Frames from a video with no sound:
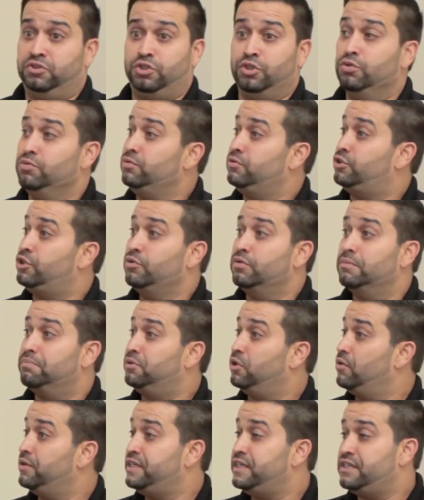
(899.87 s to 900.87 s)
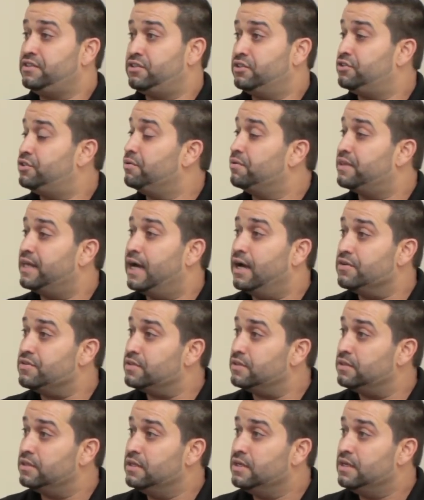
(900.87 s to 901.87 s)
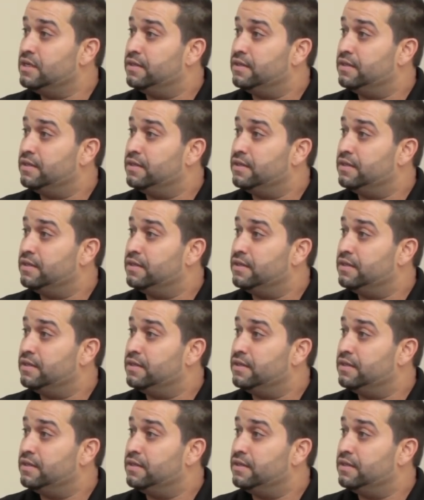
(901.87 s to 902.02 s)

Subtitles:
two employees to 2,000,